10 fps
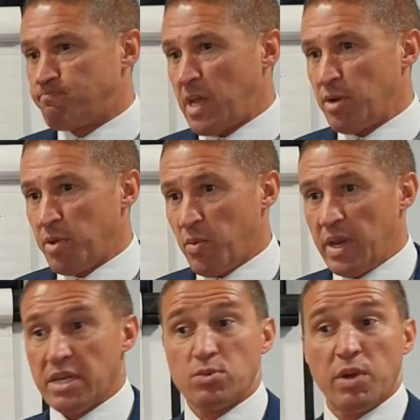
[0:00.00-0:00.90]
DW
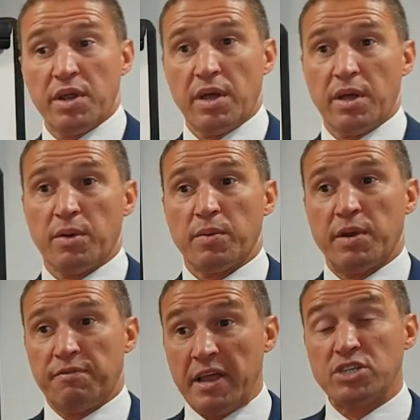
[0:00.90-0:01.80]
we're a, we're
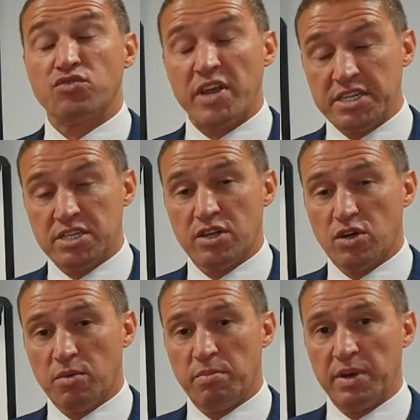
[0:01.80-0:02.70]
a FENSA registered
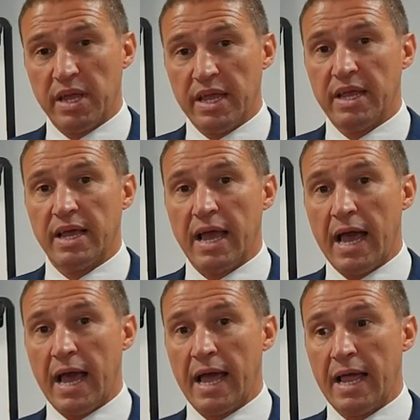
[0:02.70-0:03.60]
company,
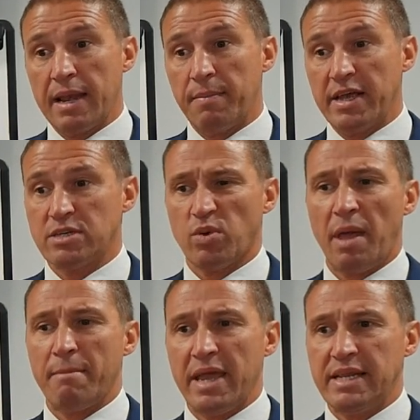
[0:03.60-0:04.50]
and basically what
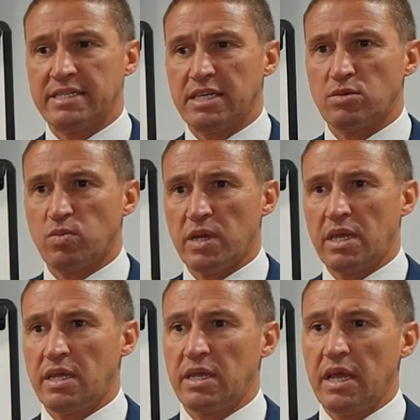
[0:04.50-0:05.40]
that means is
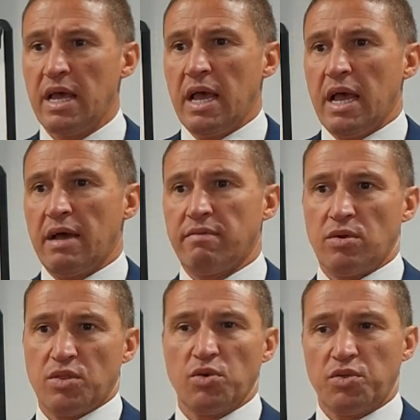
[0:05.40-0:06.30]
we have
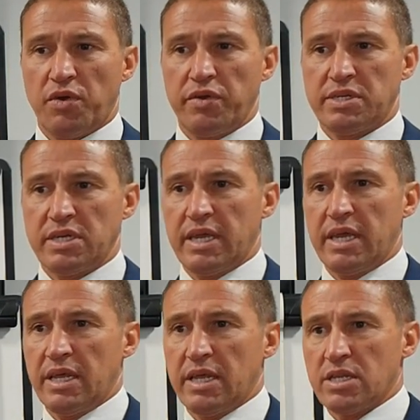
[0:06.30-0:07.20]
got the
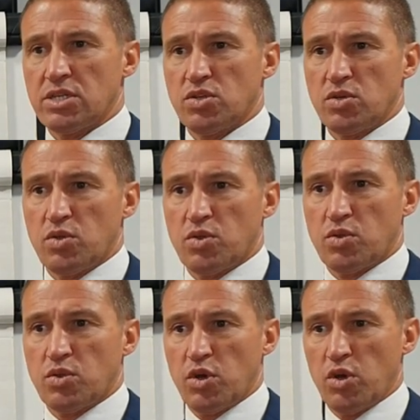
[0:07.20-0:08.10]
authority
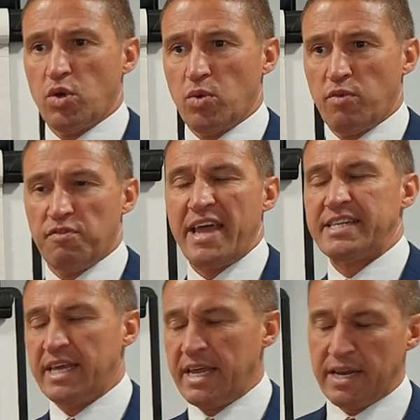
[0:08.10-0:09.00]
through
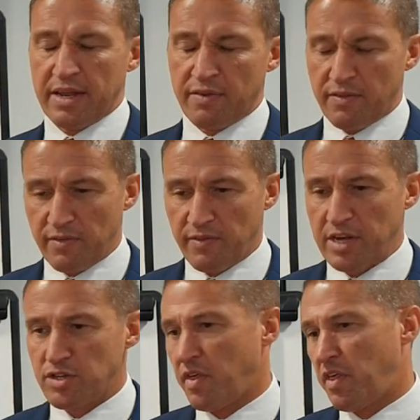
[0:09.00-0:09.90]
vetting and
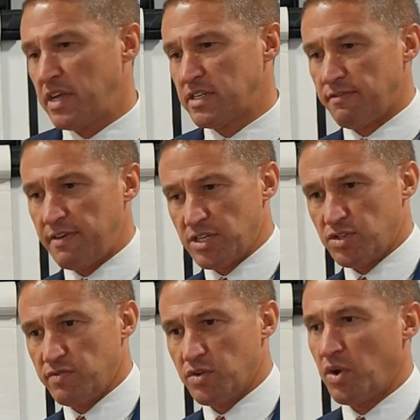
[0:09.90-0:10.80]
various other things that FENSA
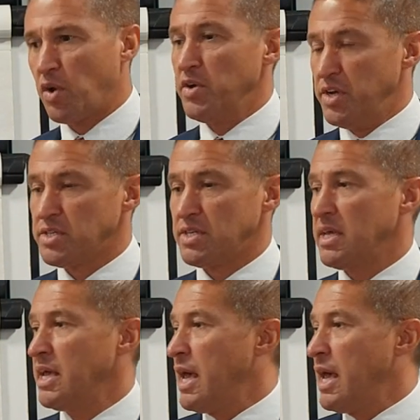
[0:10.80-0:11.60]
have done on us.